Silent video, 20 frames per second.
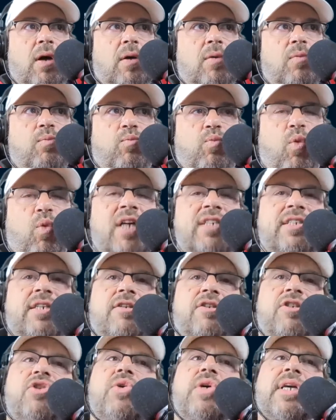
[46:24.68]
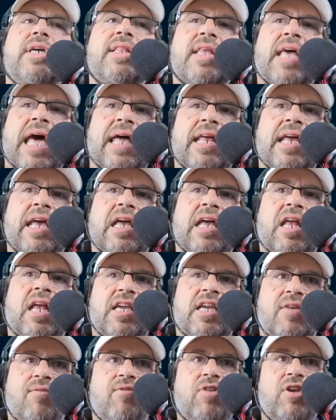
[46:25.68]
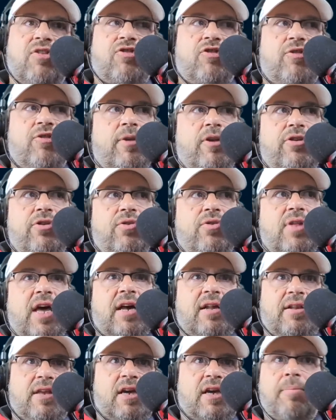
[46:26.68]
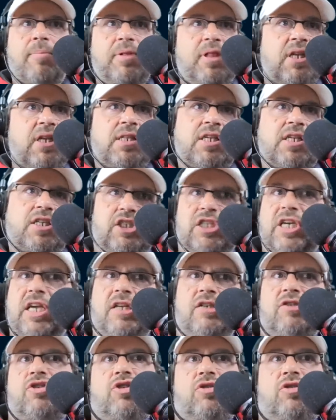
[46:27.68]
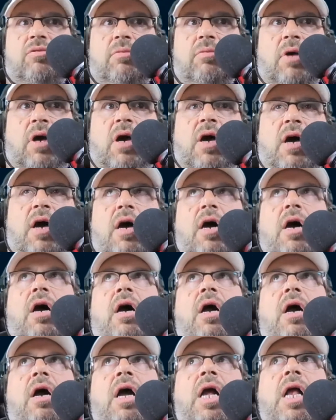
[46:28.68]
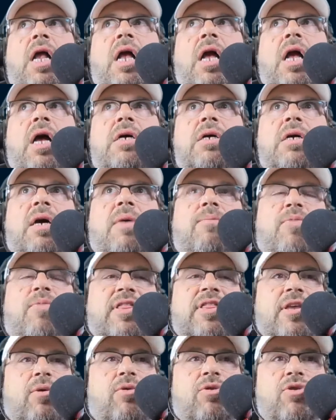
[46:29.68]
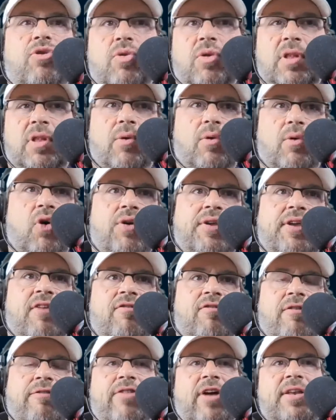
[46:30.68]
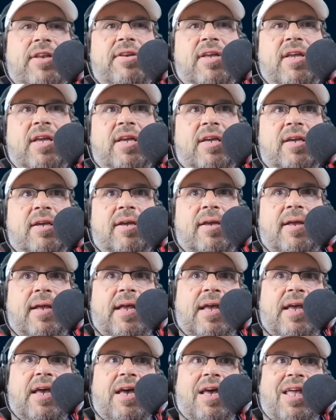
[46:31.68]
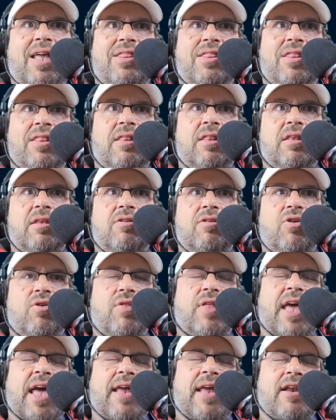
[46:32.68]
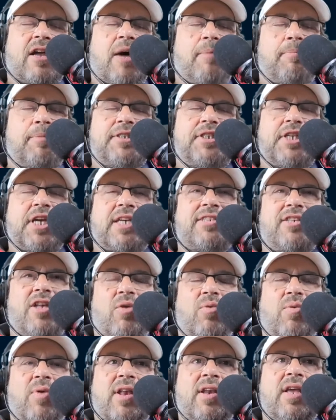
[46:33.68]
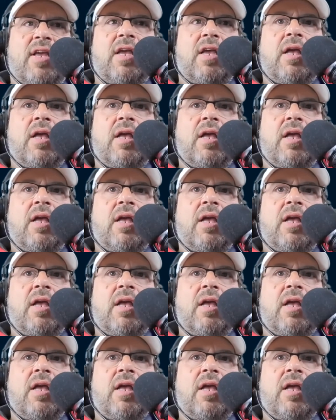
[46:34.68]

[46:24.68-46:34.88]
wasn't doing that, and I convinced them to do that, and it completely changed what they were doing. They were going up for funding, and they had a couple of checks already,